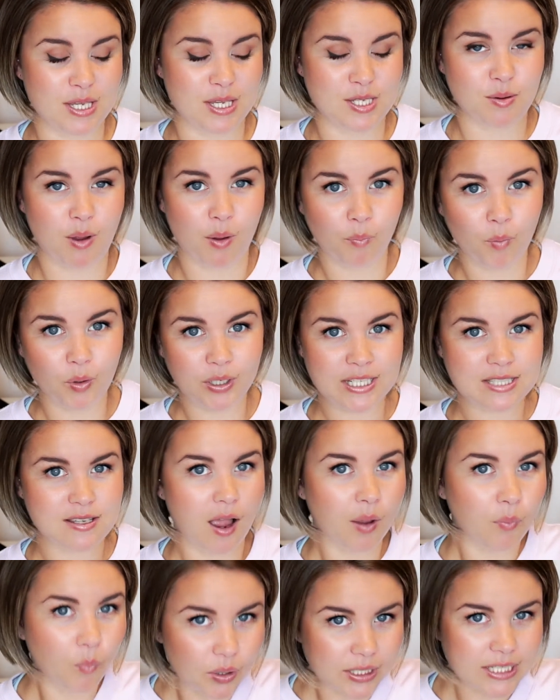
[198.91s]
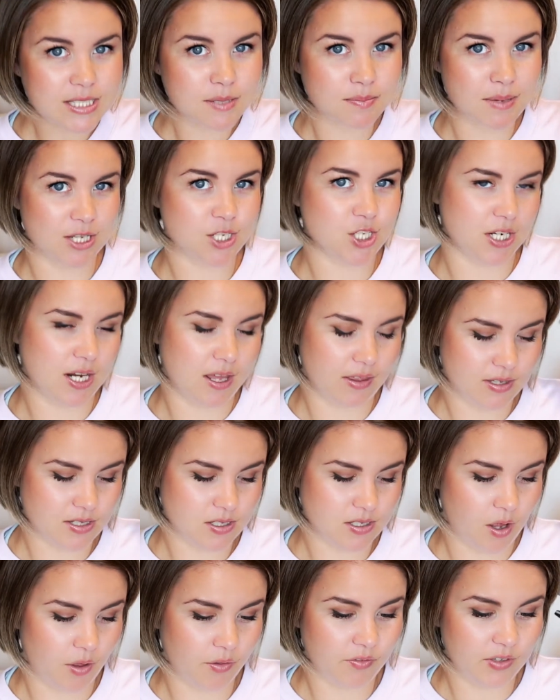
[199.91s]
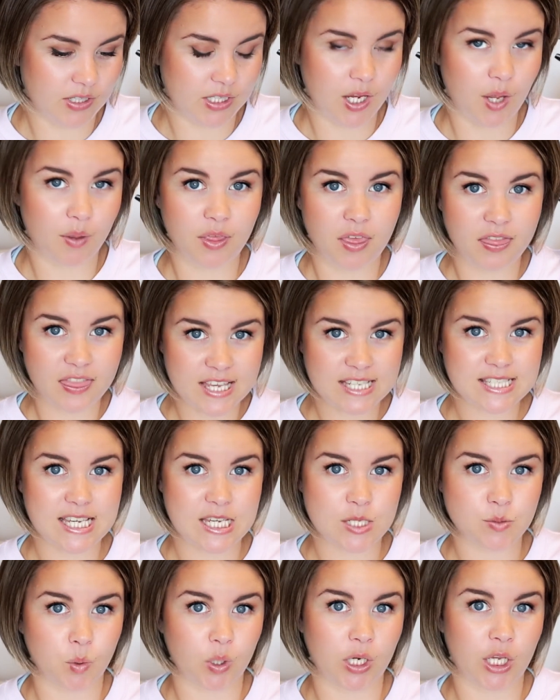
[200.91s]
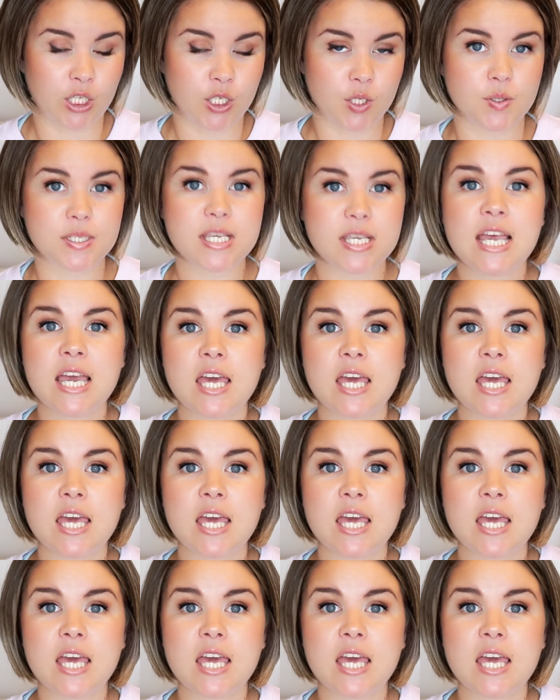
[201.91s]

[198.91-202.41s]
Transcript: So I wanted to mention it at the start of the video that this is what I use.